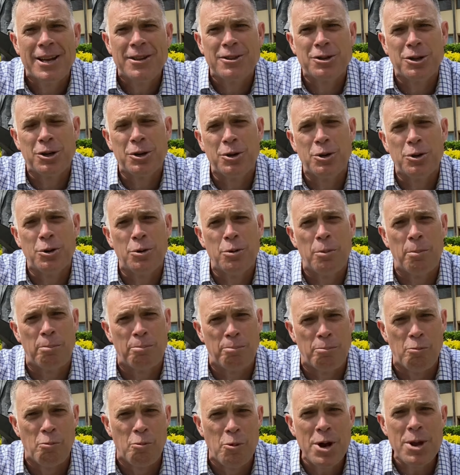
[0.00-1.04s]
to
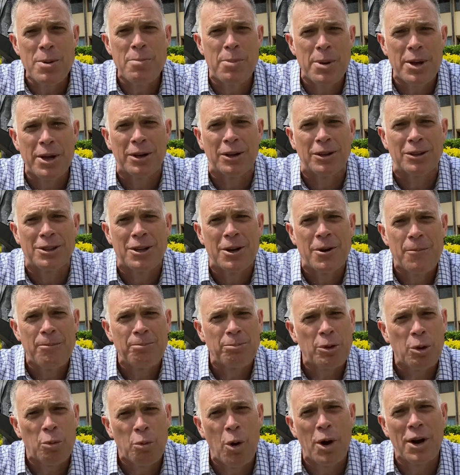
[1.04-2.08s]
rebuild
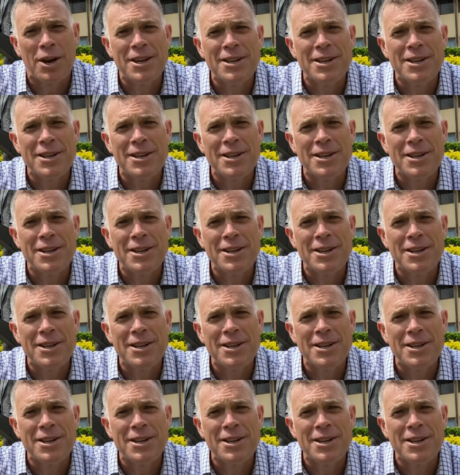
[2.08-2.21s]
what